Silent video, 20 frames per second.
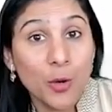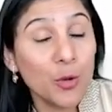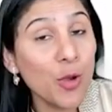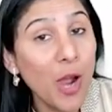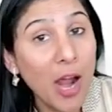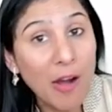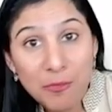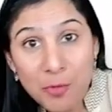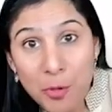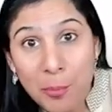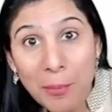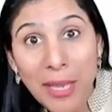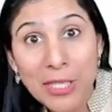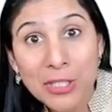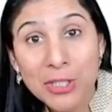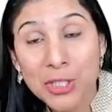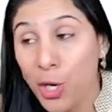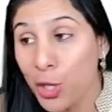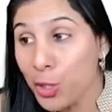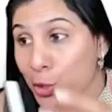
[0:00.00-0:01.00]
You have to
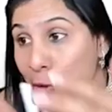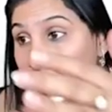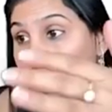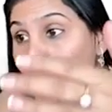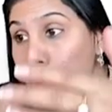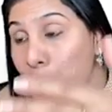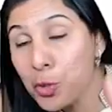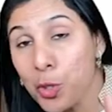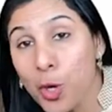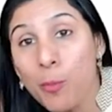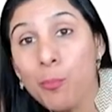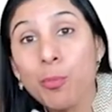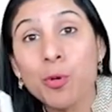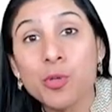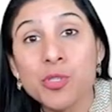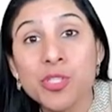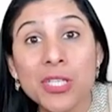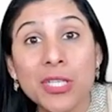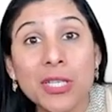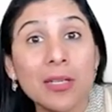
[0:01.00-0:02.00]
make sure you don't go
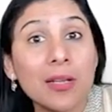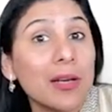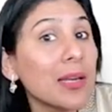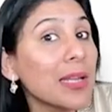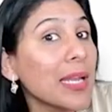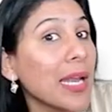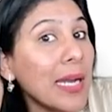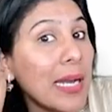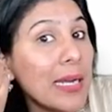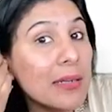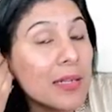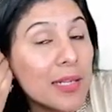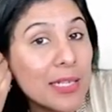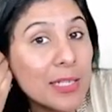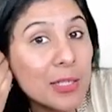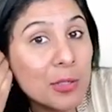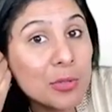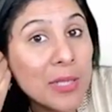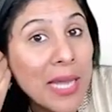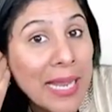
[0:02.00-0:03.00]
posteriorly and enter
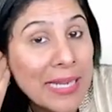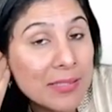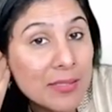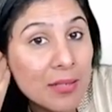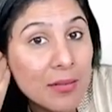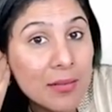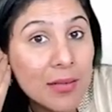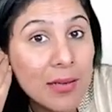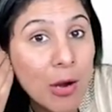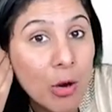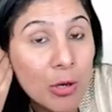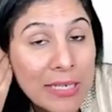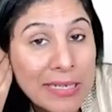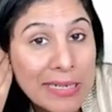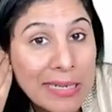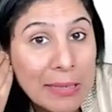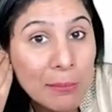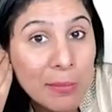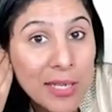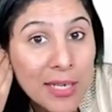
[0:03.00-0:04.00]
into the external
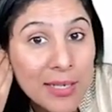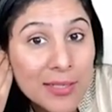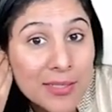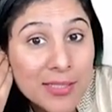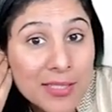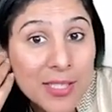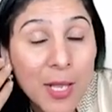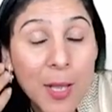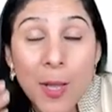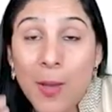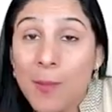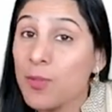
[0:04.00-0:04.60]
auditory meatus.